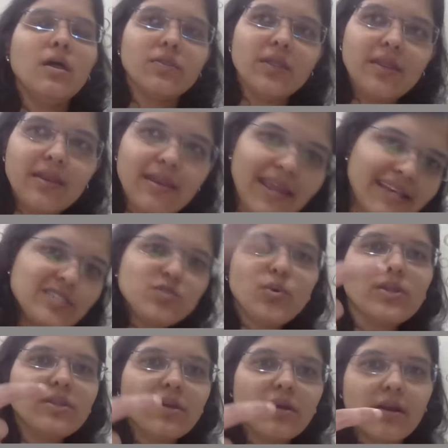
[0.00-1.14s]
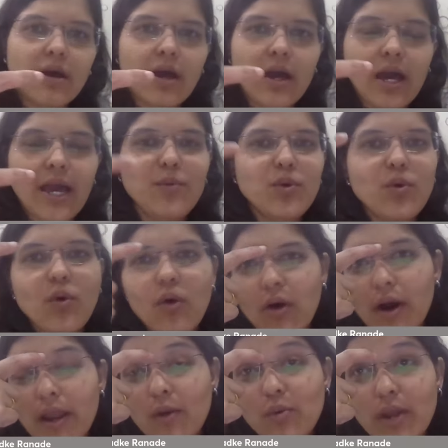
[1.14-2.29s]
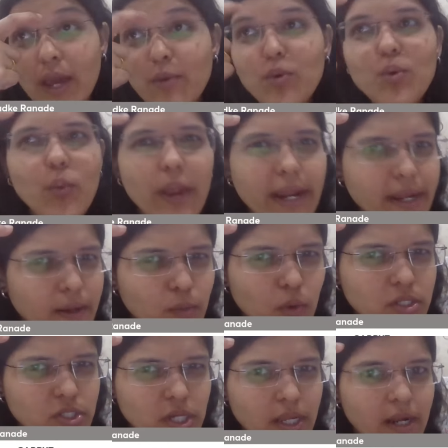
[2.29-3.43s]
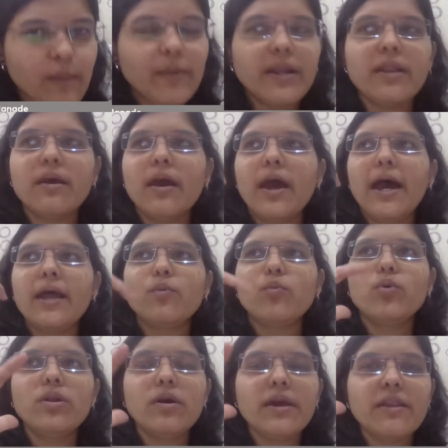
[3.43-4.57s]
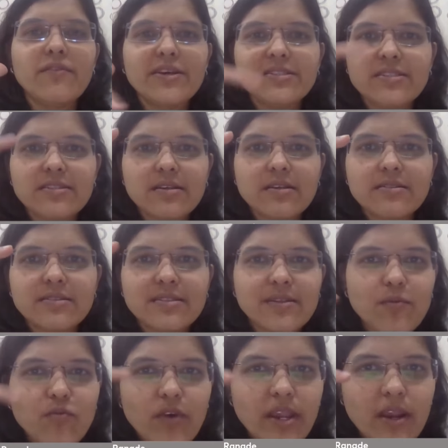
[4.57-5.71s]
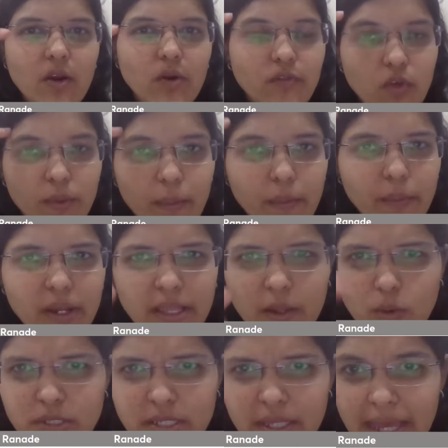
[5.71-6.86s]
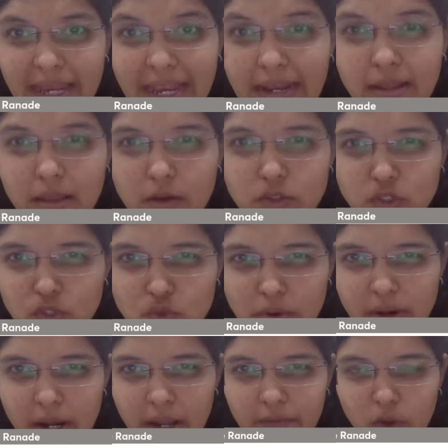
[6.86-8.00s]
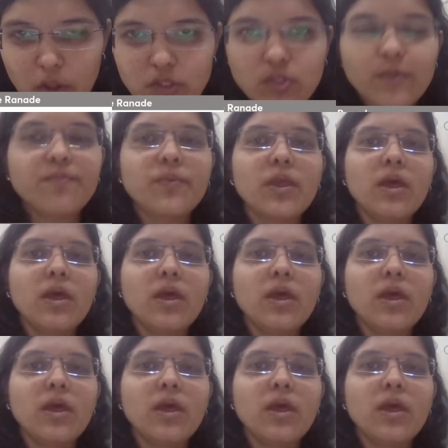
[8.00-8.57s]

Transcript: The next 1/3, I would go around, I would wait and watch a little bit and would invest somewhere around, if you remember, there was an 18,200 level also.